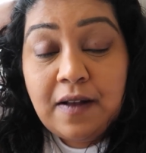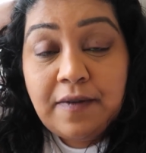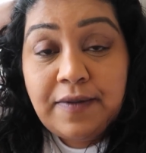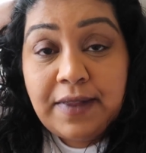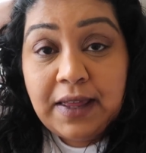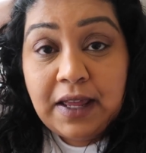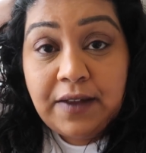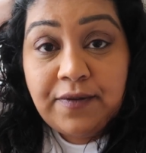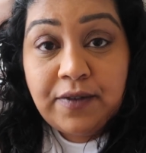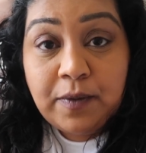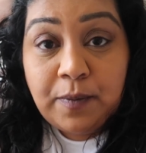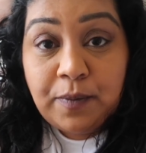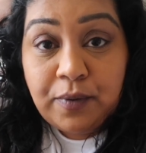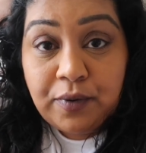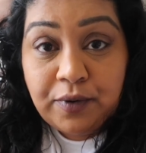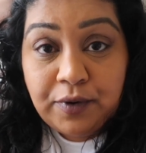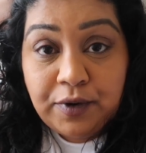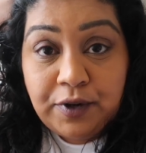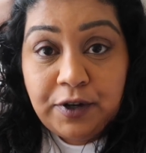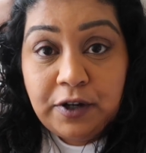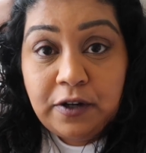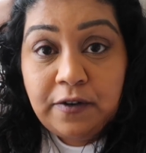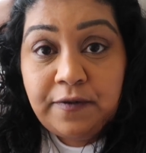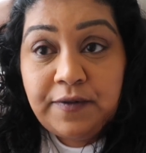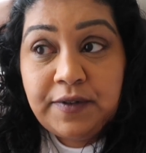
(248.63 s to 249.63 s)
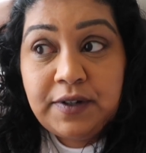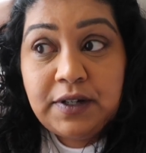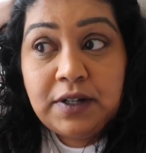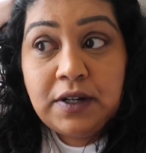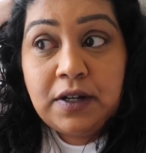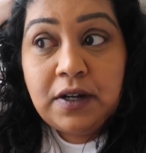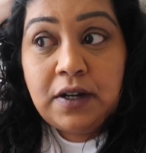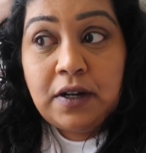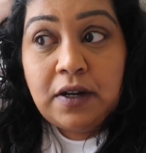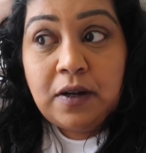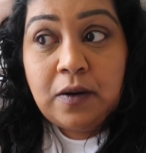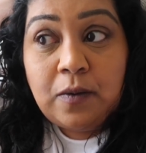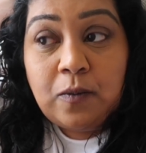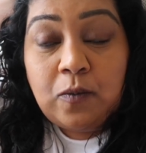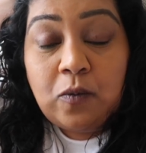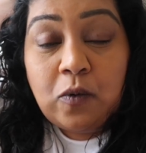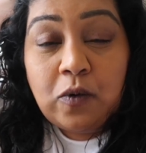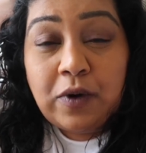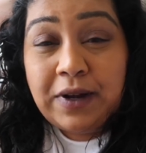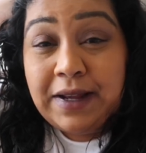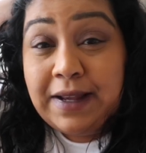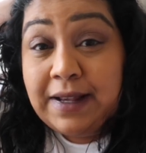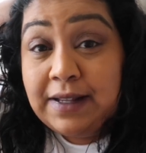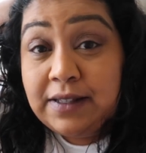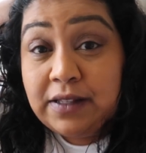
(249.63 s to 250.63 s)
They've approved
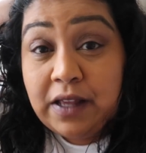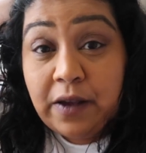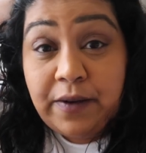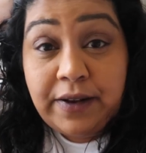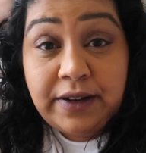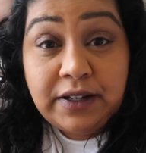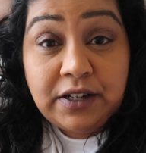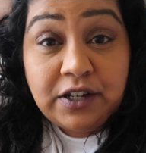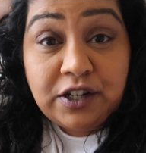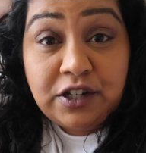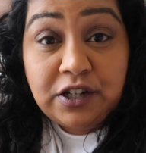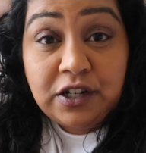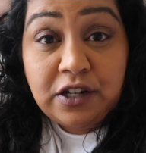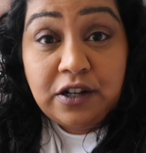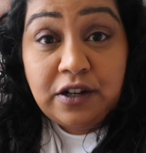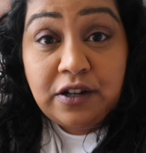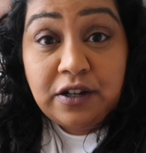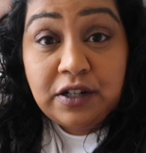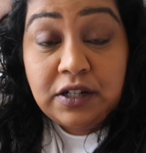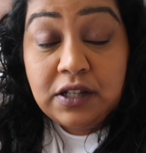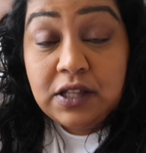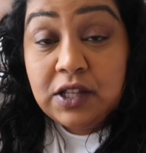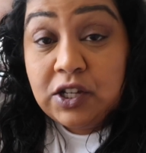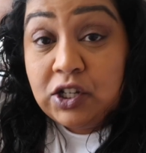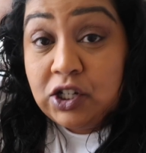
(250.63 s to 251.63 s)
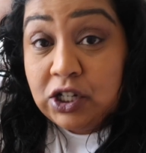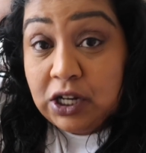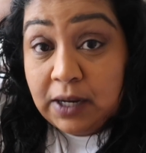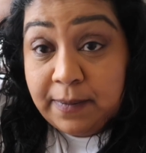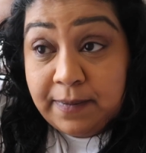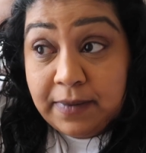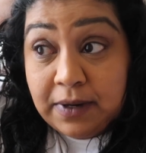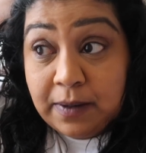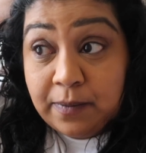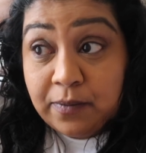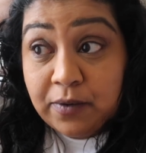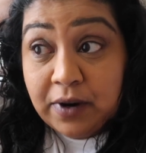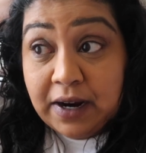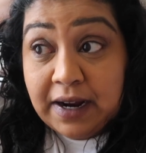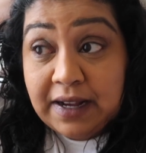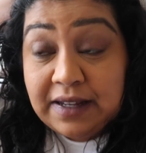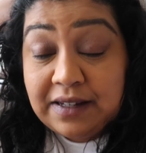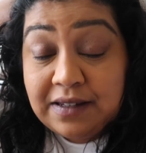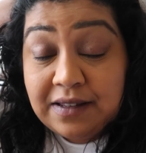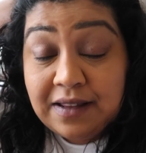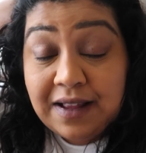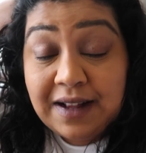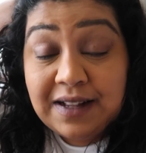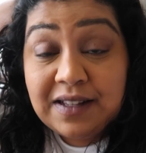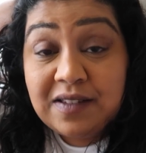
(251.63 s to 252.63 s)
what he's going to do to the chimney
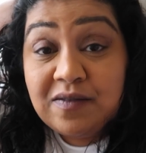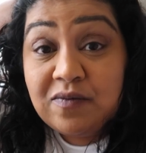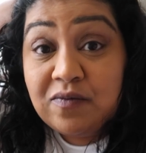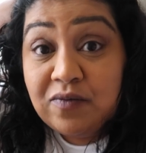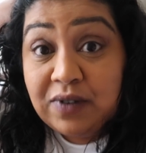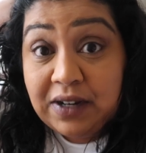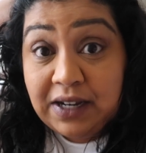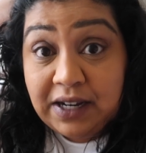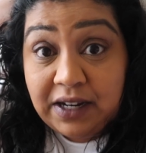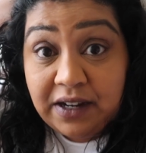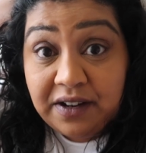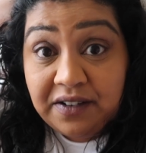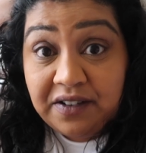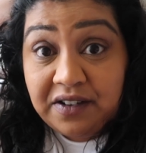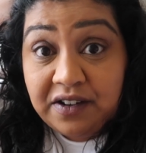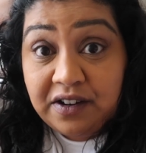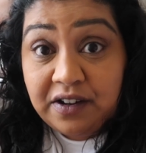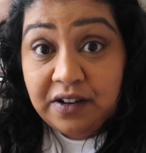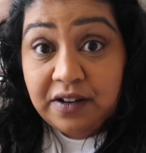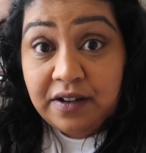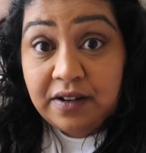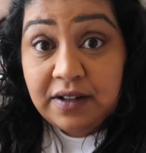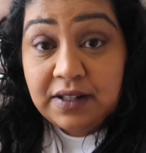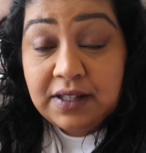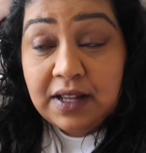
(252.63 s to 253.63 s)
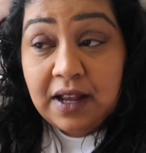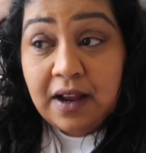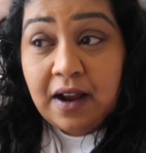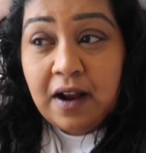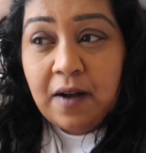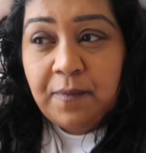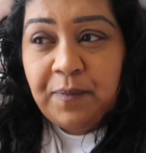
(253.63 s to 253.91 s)
breast. So that's really good news.